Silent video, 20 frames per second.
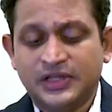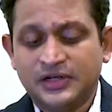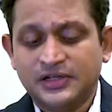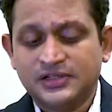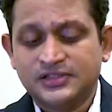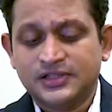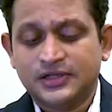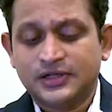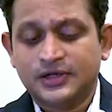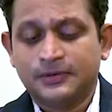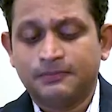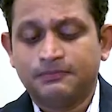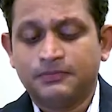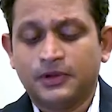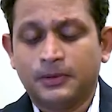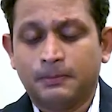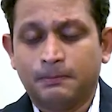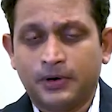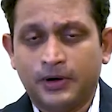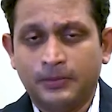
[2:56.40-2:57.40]
there is a
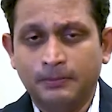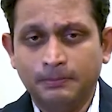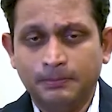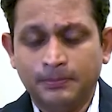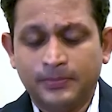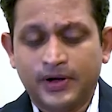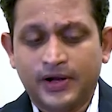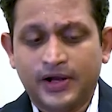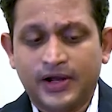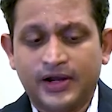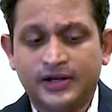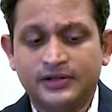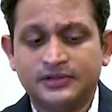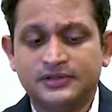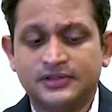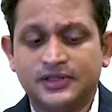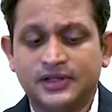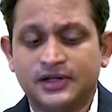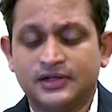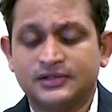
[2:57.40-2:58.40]
pump
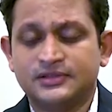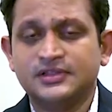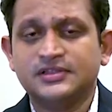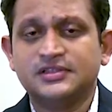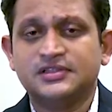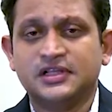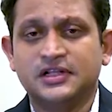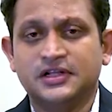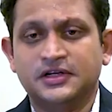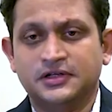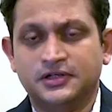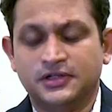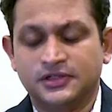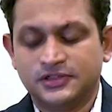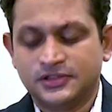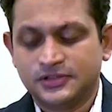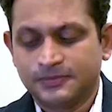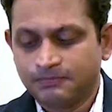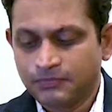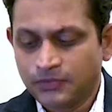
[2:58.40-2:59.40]
and there are the
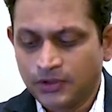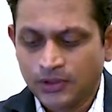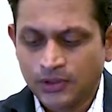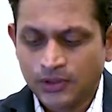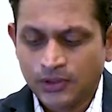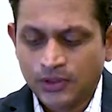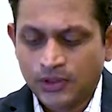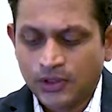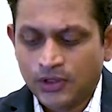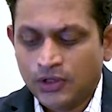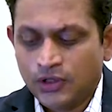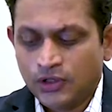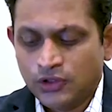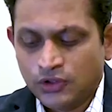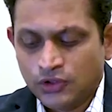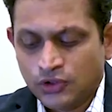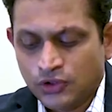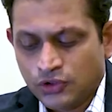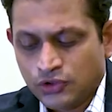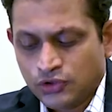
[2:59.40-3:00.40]
cylinders.
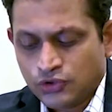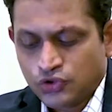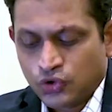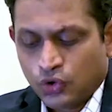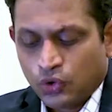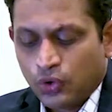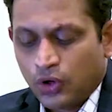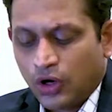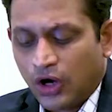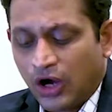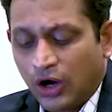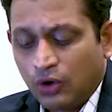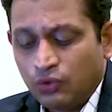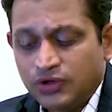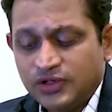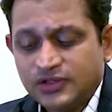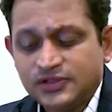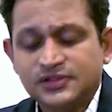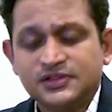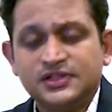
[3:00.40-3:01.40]
So
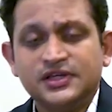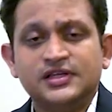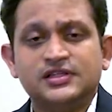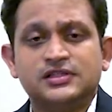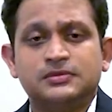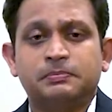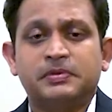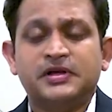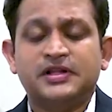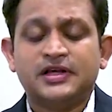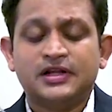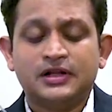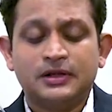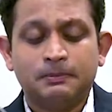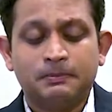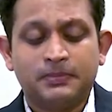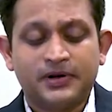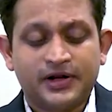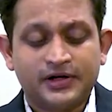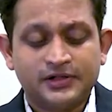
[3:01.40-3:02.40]
how does these penile
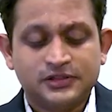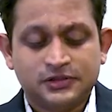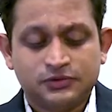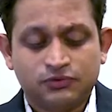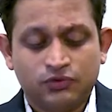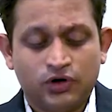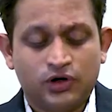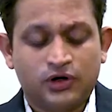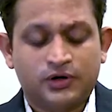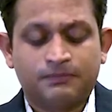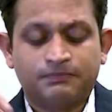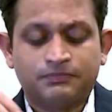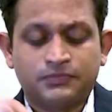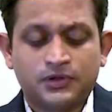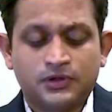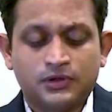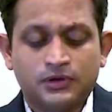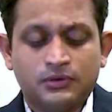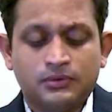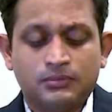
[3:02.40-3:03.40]
implants work?
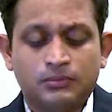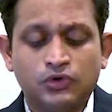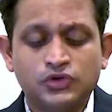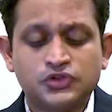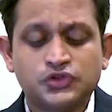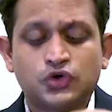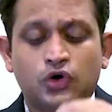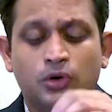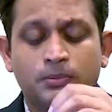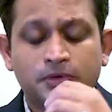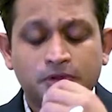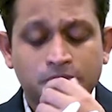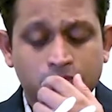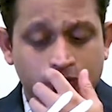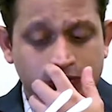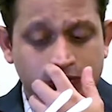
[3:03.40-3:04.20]
Most common